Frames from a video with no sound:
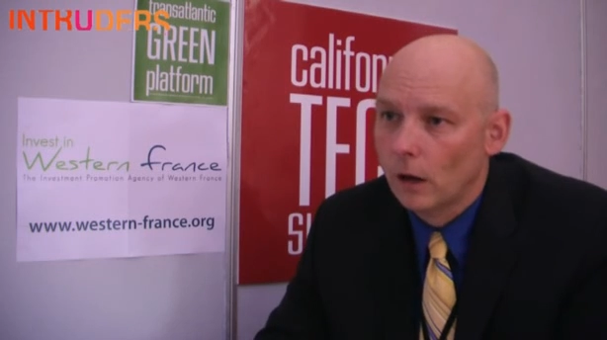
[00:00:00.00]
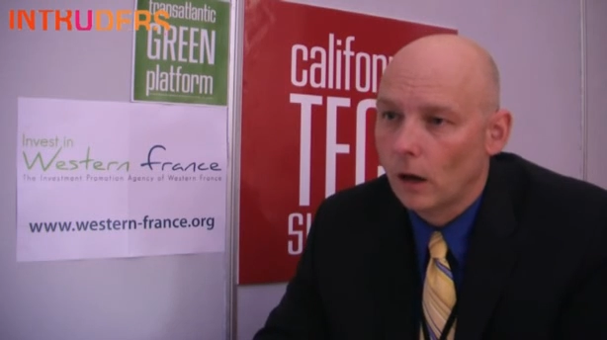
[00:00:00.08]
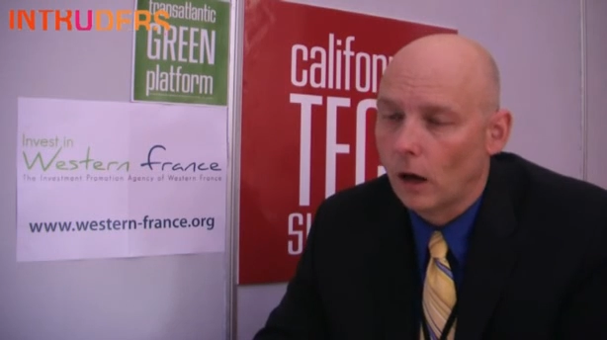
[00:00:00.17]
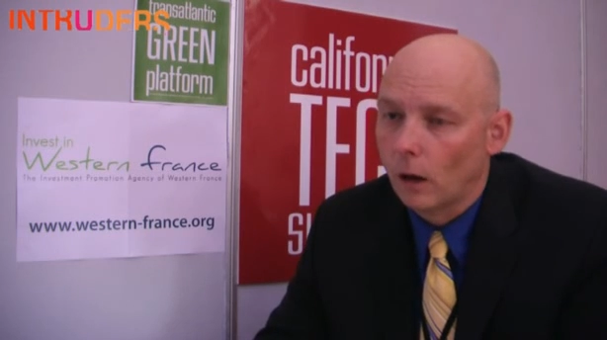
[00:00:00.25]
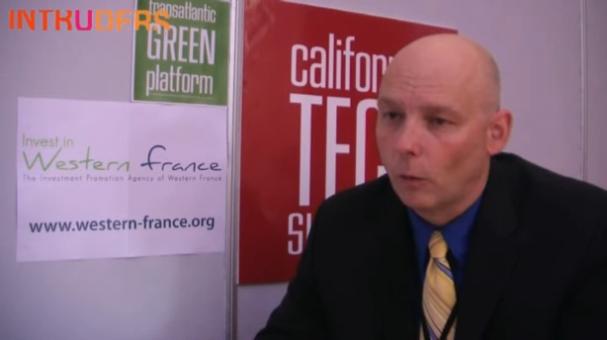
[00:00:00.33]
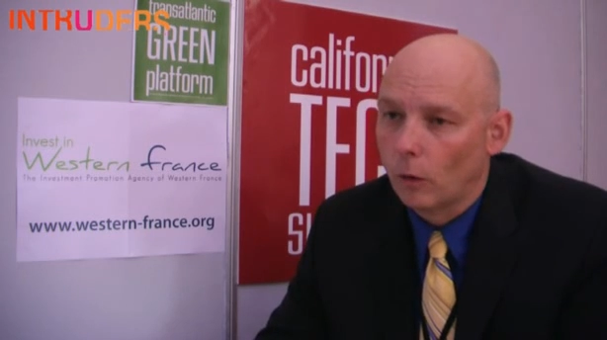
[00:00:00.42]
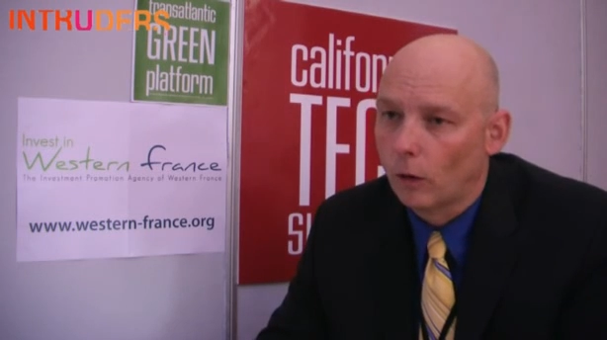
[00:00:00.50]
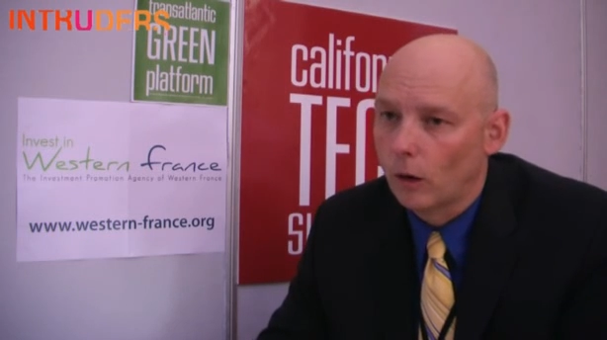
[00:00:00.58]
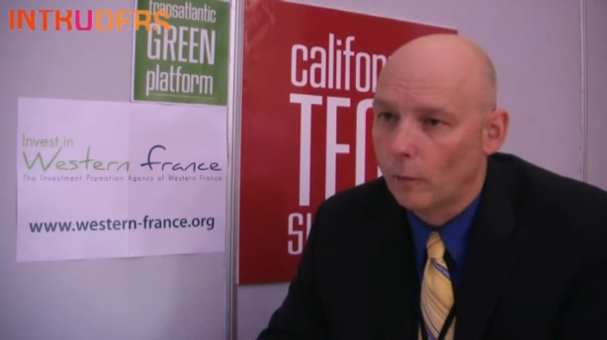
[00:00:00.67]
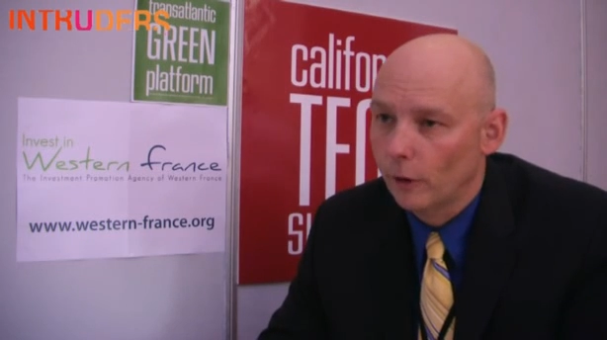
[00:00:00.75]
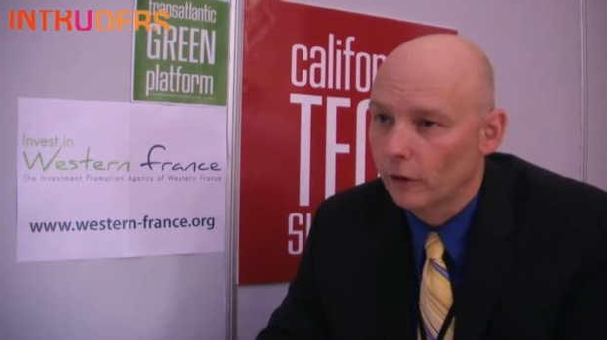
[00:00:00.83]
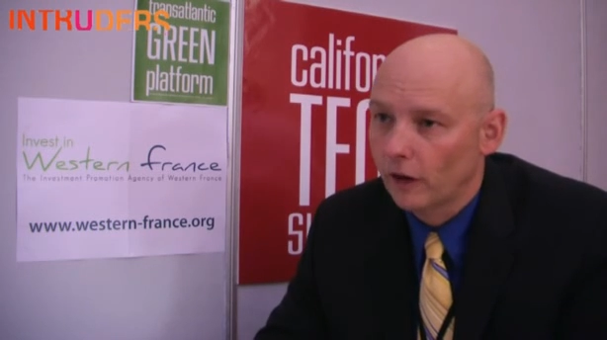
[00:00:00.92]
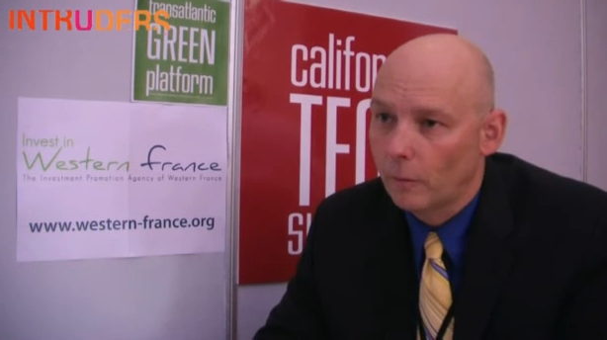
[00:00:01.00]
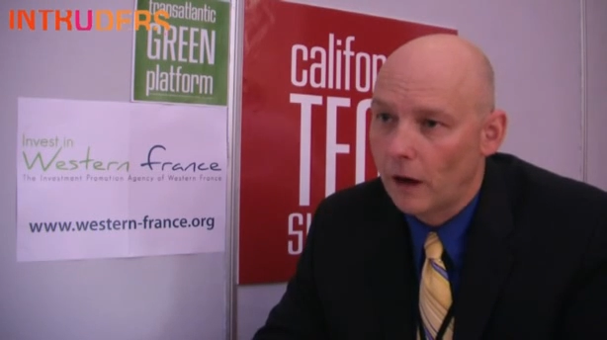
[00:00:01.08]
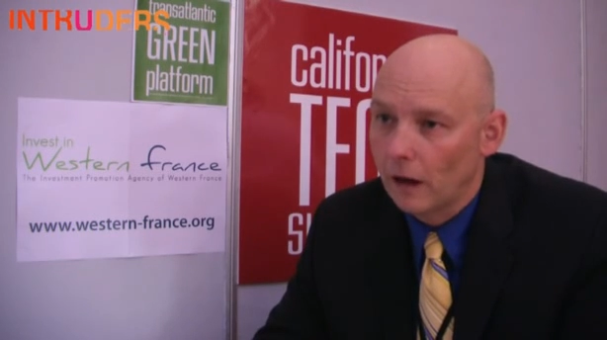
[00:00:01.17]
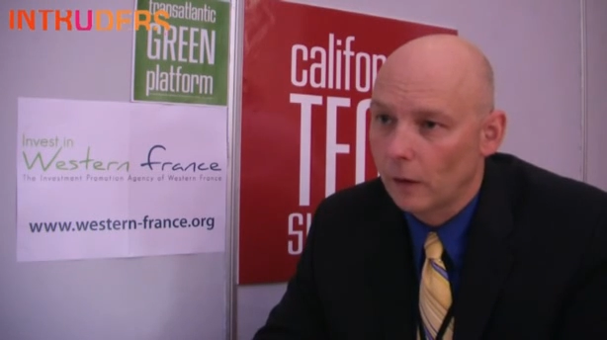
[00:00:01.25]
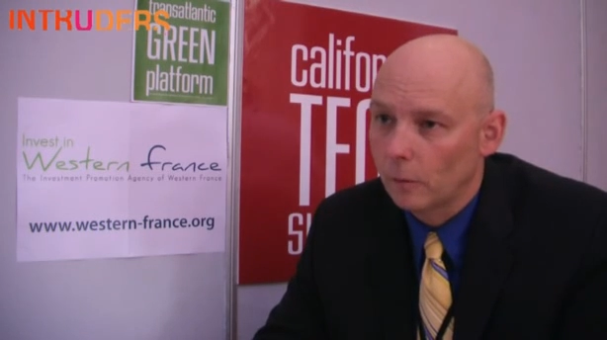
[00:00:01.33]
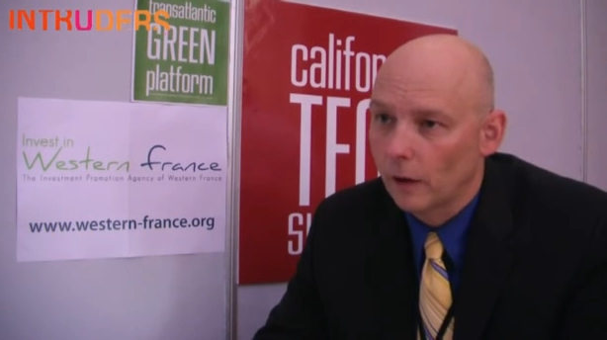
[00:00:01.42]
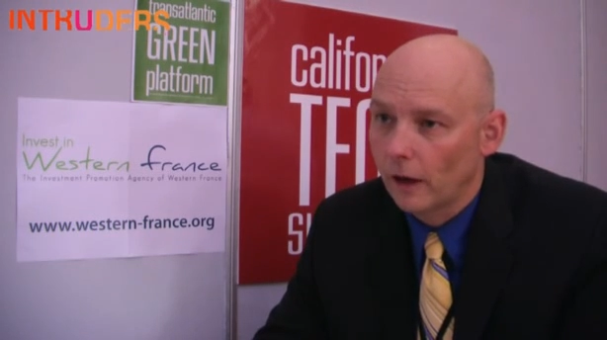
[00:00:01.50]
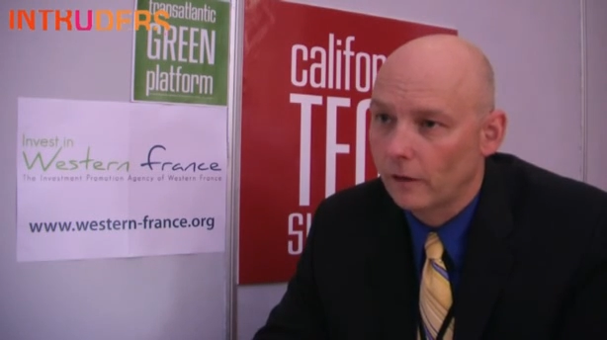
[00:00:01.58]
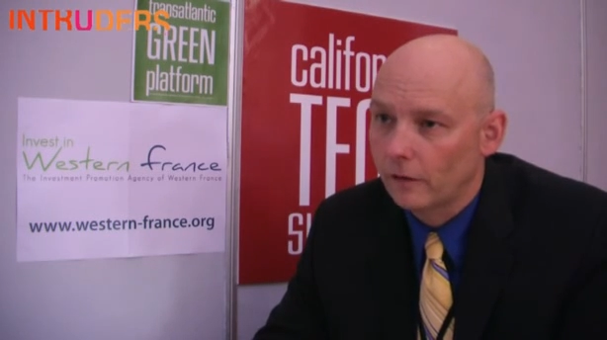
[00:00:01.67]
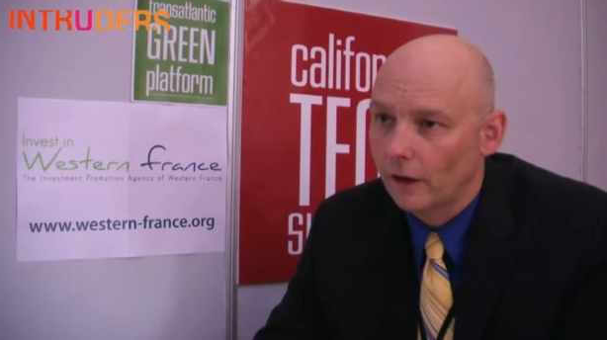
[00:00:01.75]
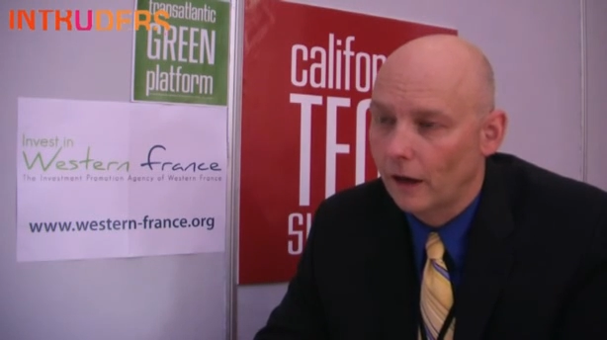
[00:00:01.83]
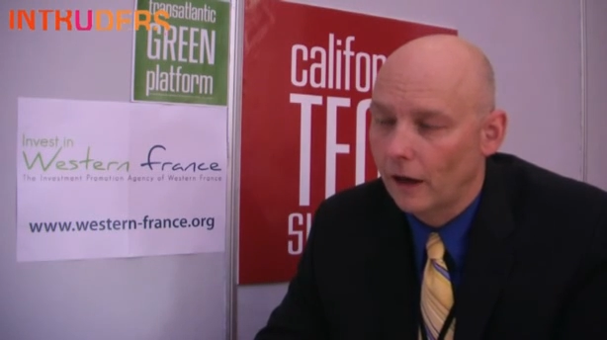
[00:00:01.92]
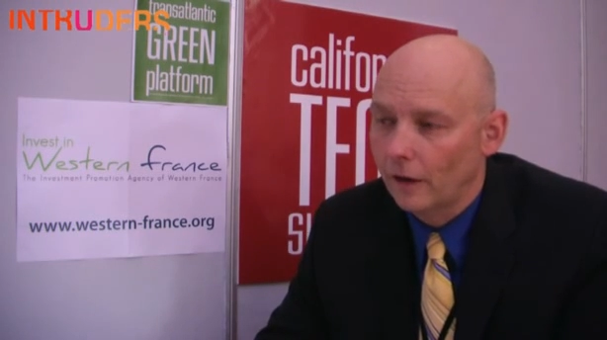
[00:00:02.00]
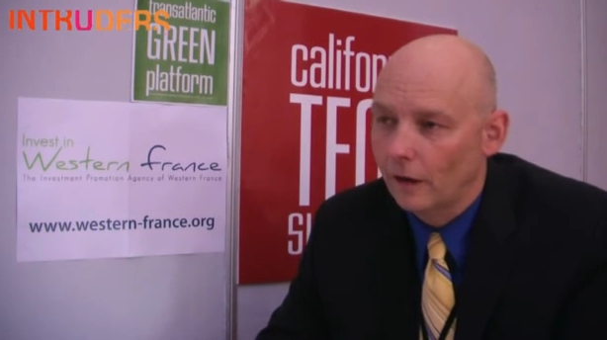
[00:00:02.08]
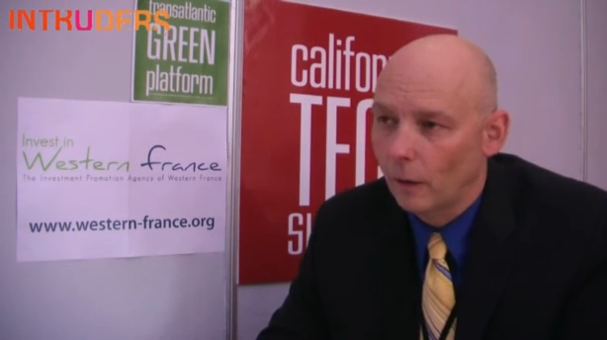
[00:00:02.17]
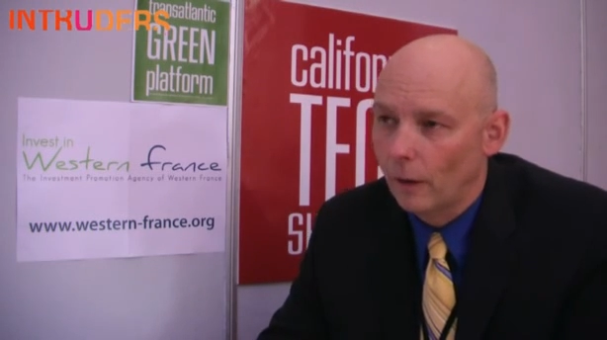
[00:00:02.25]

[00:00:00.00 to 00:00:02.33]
Uh, we're uh, building a pilot plant, and uh,